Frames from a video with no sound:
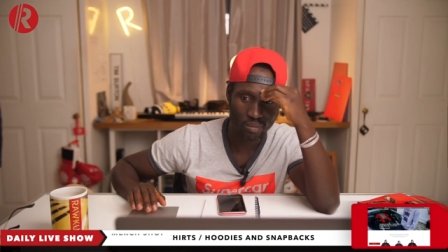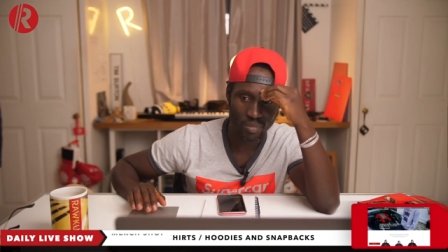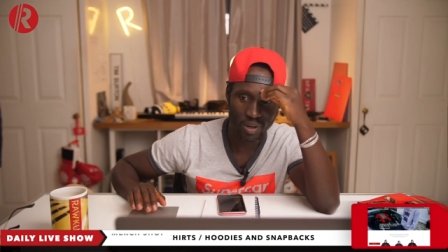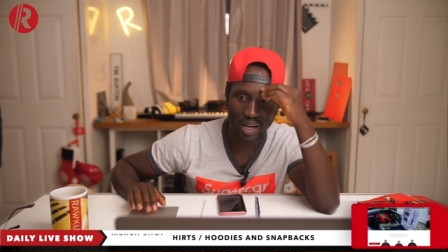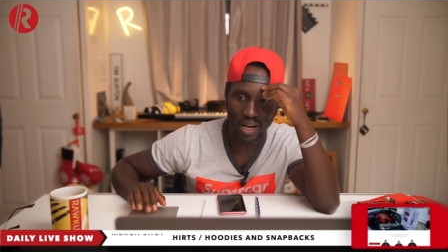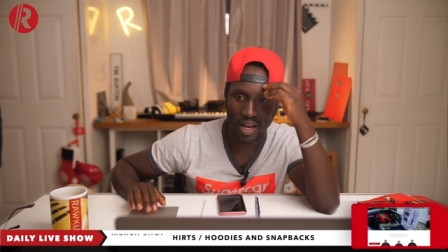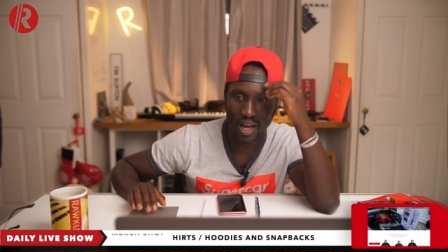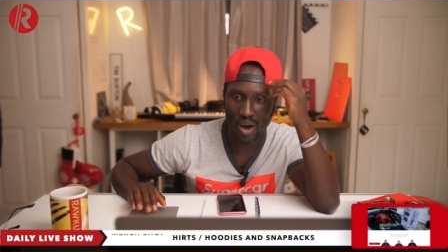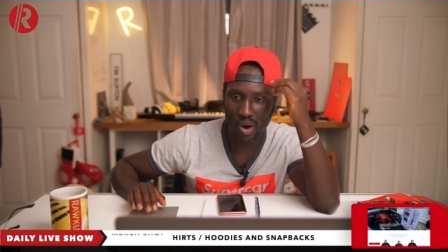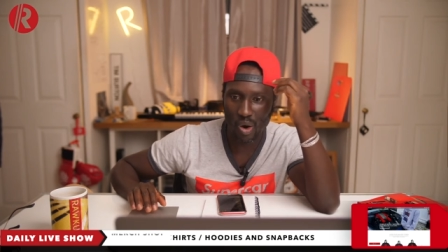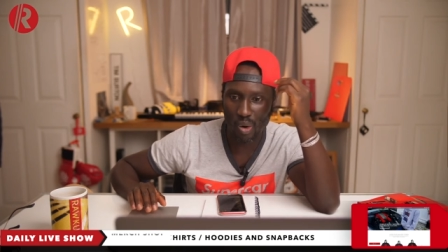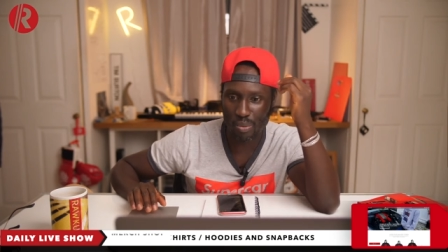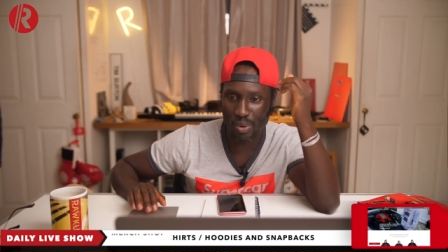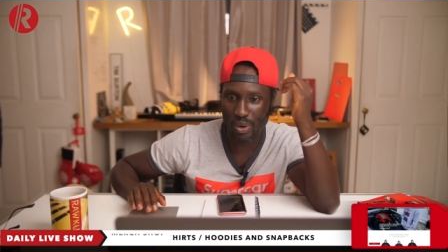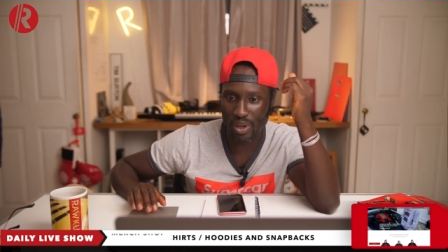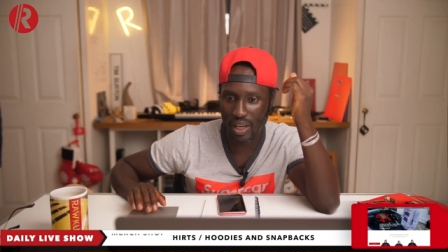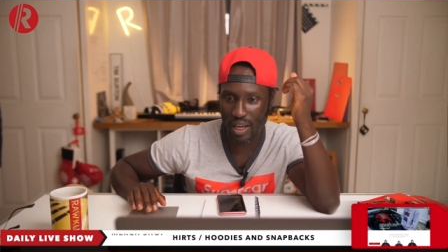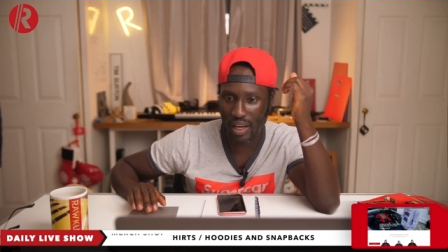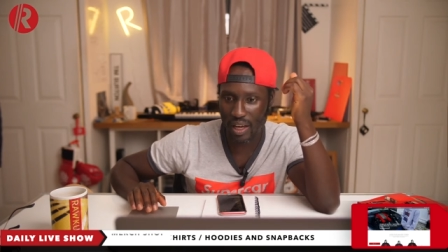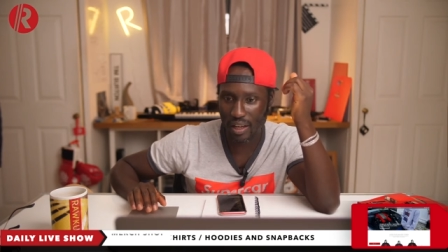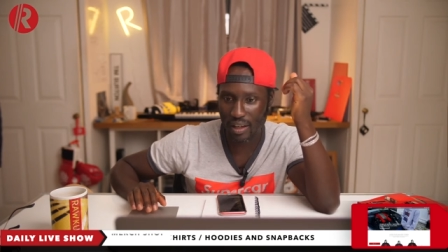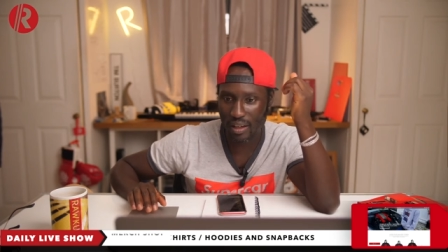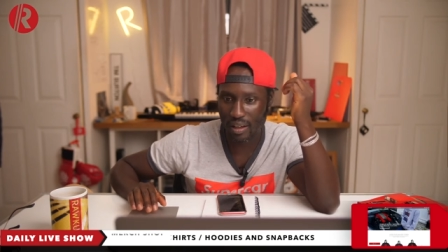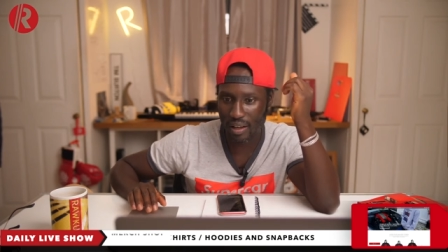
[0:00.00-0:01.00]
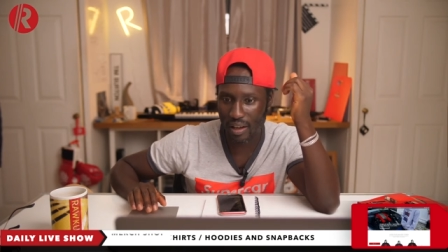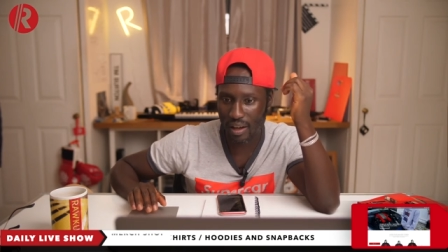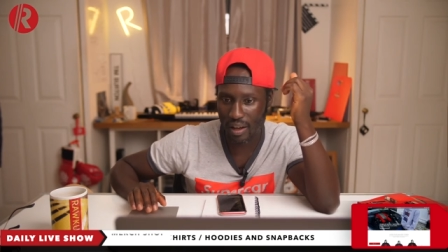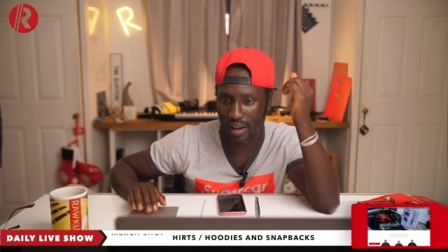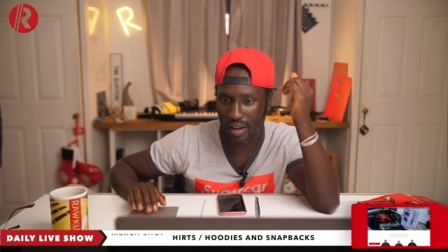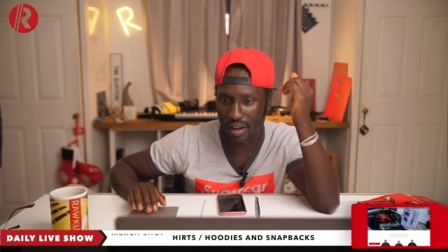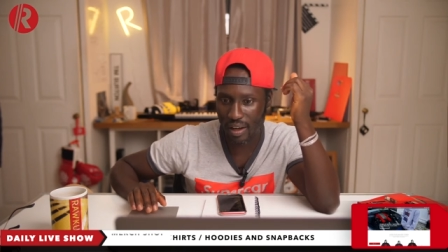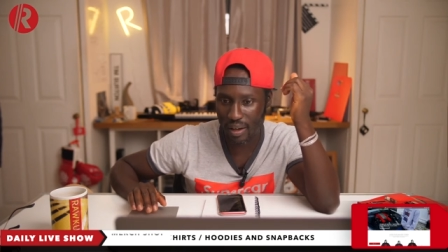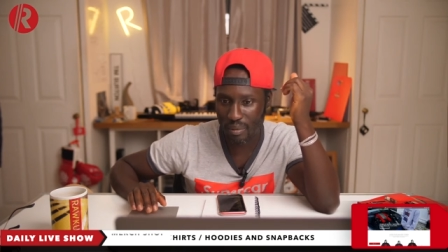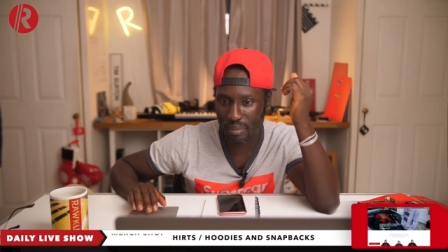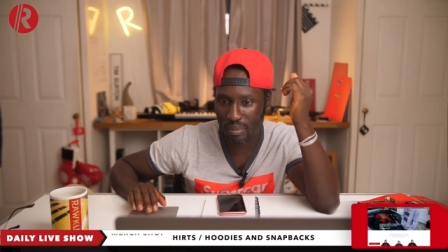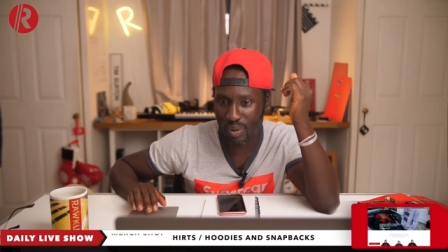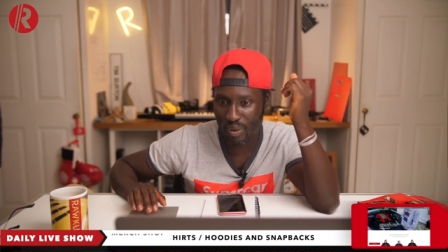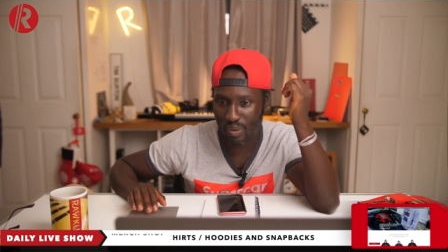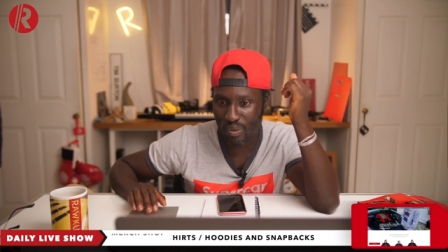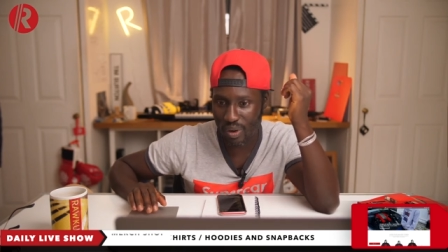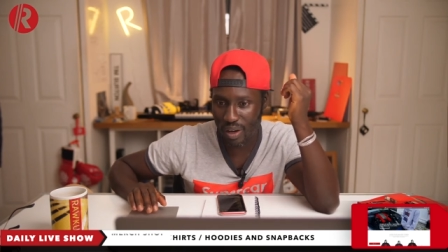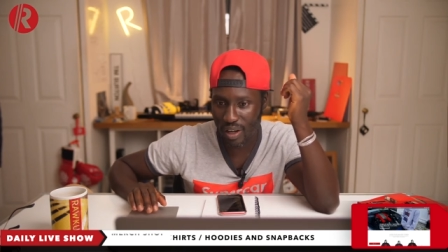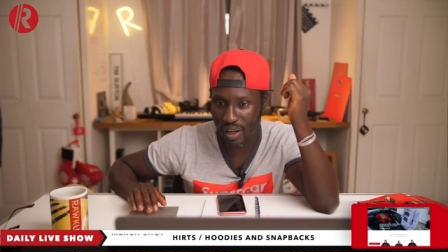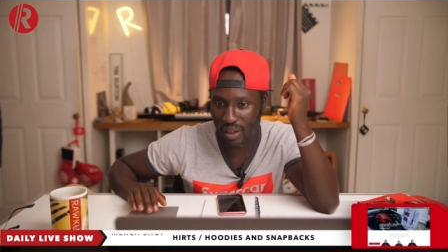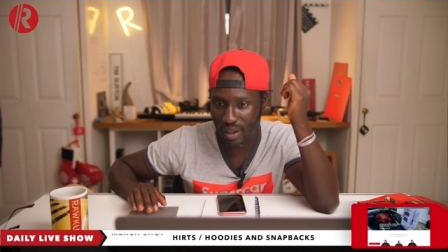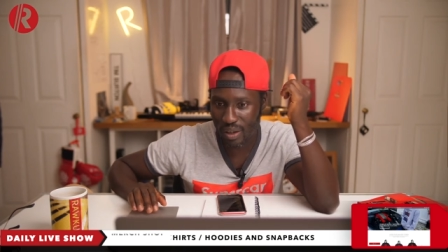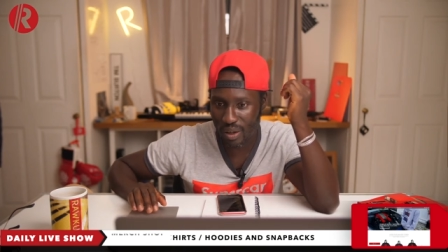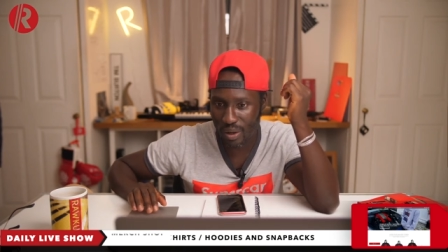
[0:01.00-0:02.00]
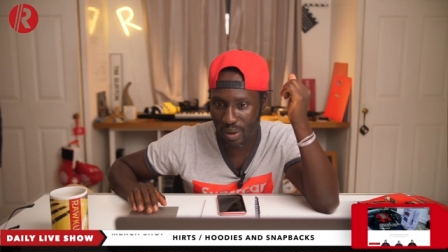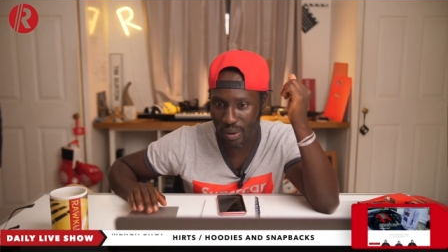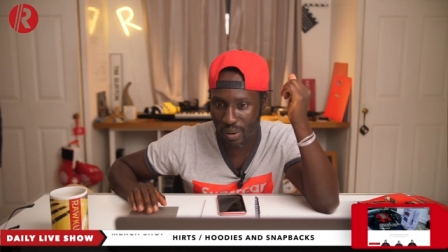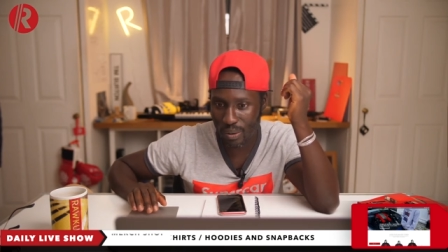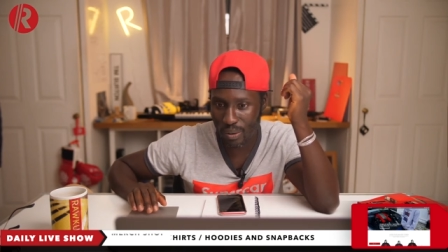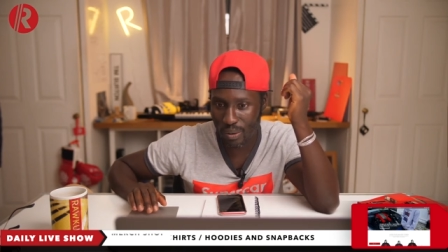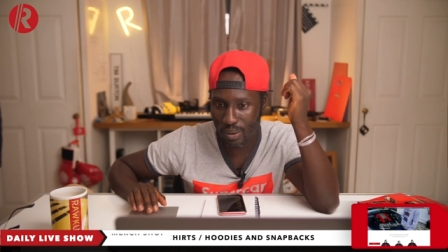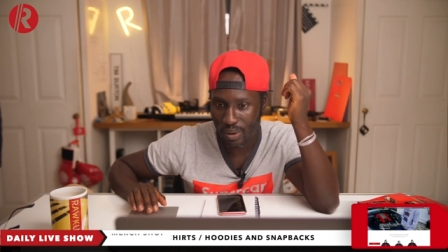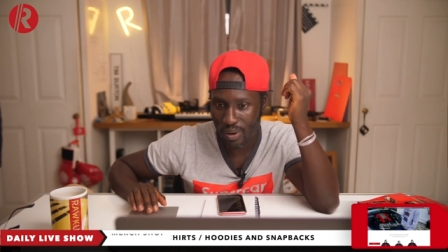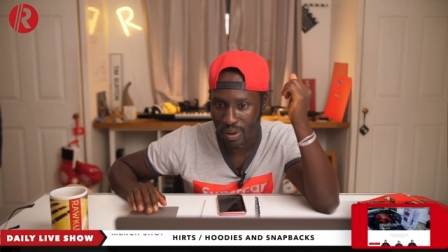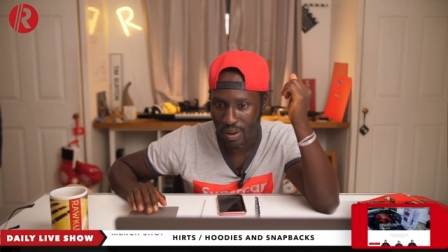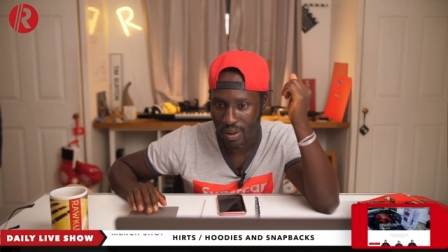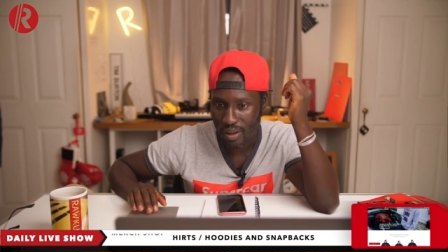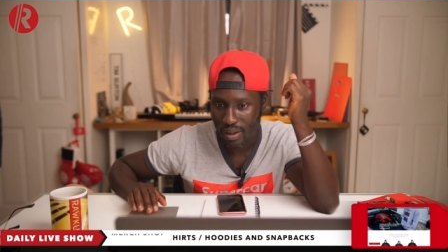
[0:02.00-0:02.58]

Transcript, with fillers: But I hope you can. Uh, before I go,